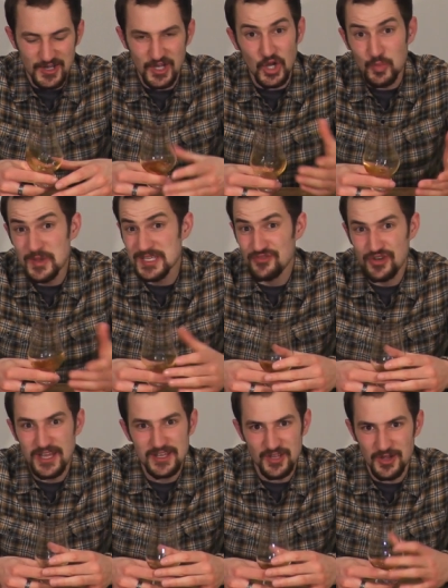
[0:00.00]
On an unwhisky
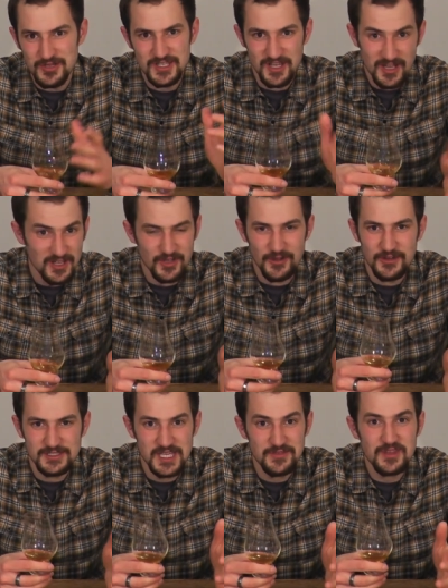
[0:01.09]
related note, go and
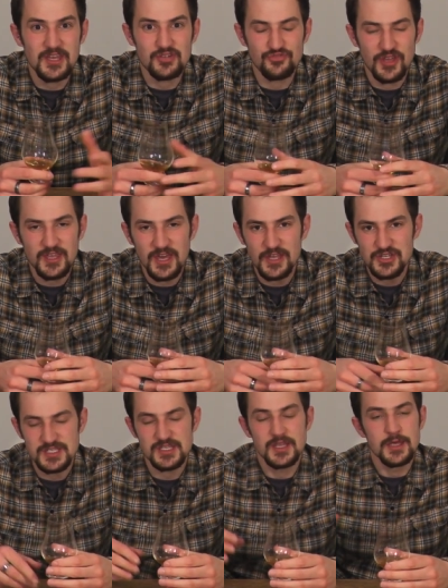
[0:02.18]
see if you can get green
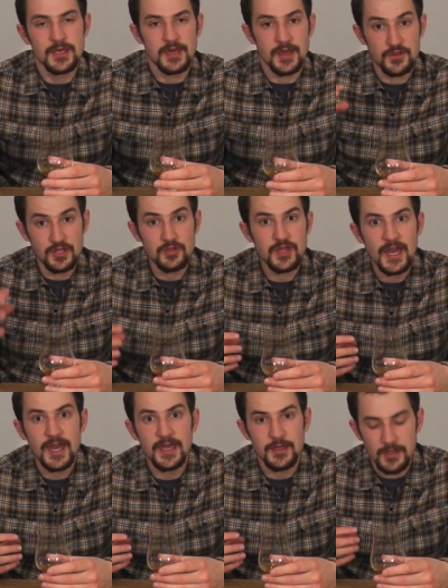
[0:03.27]
gages. In the
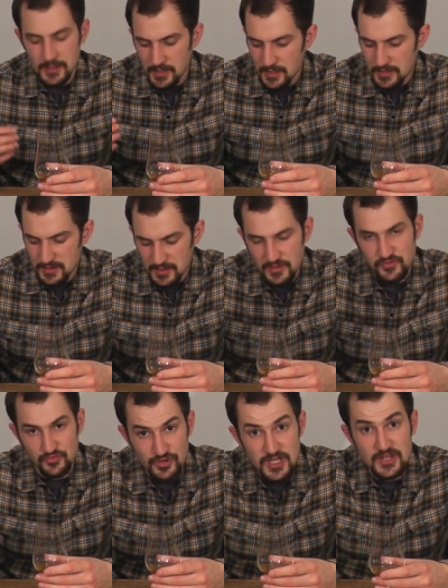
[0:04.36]
UK, it's a
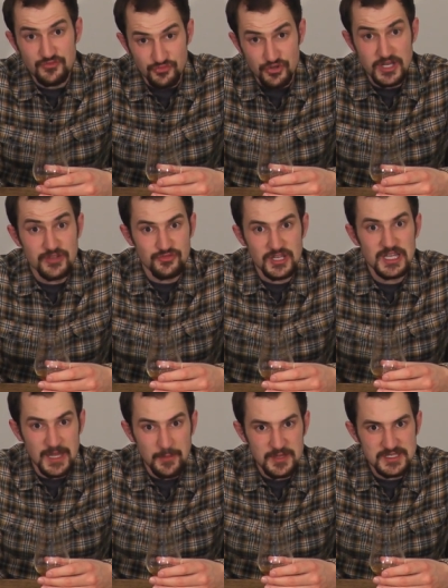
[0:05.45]
really, really, really
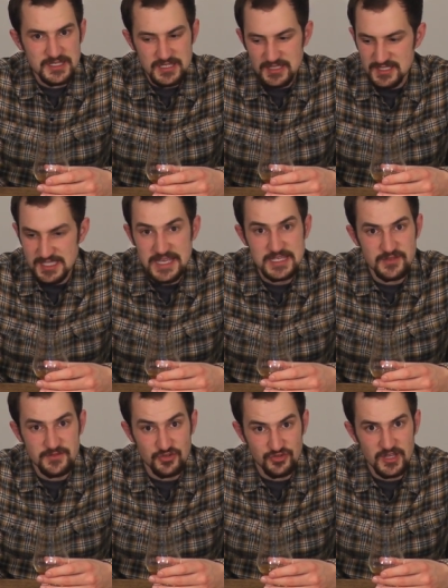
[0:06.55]
limited season
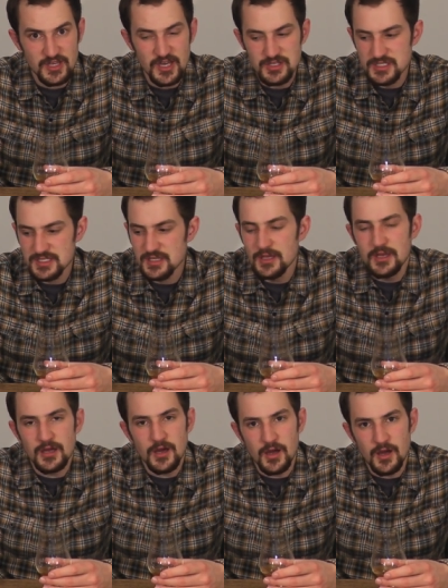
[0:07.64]
for green gages,
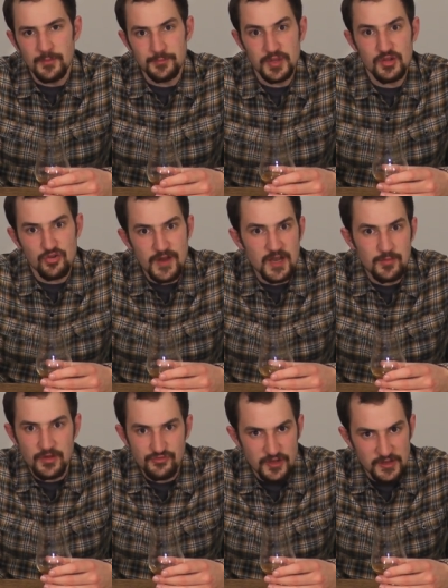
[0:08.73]
um, but they're available
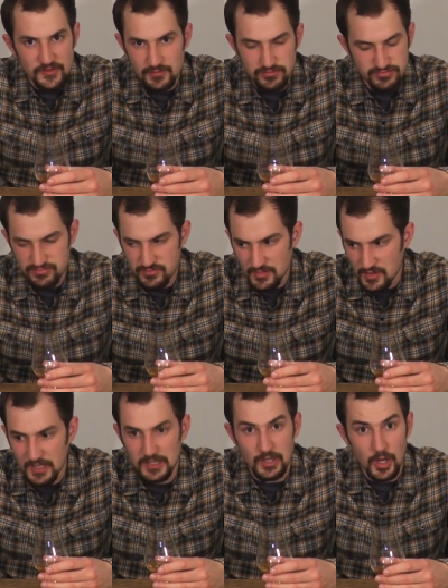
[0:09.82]
in France
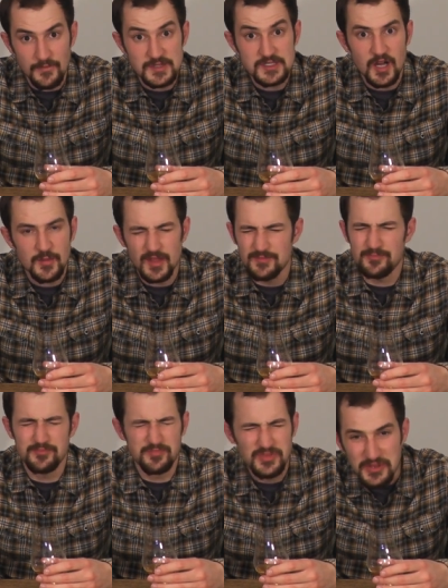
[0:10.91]
a lot of the time. They're
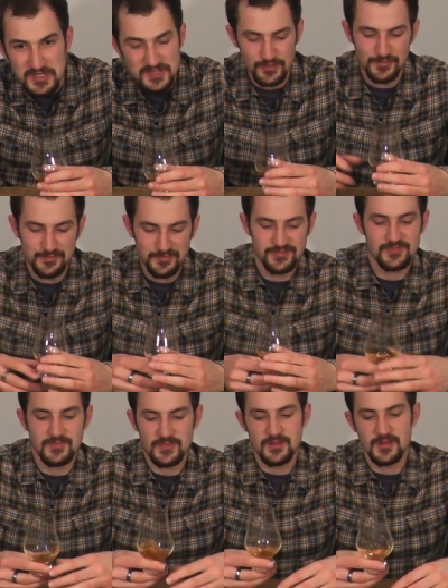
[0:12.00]
beautiful.
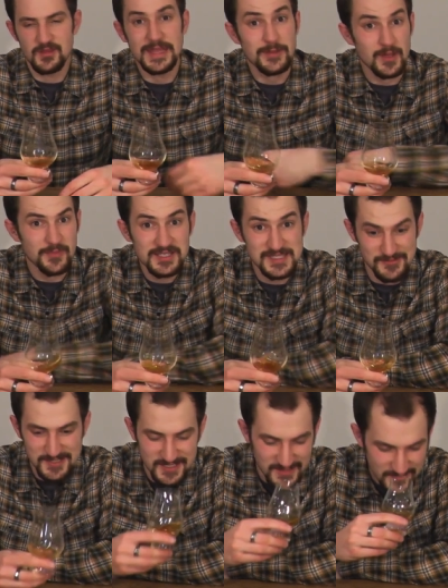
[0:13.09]
Anyway, back to the
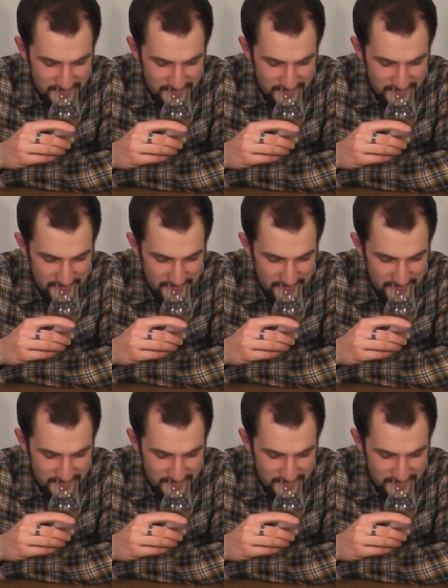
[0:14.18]
whisky.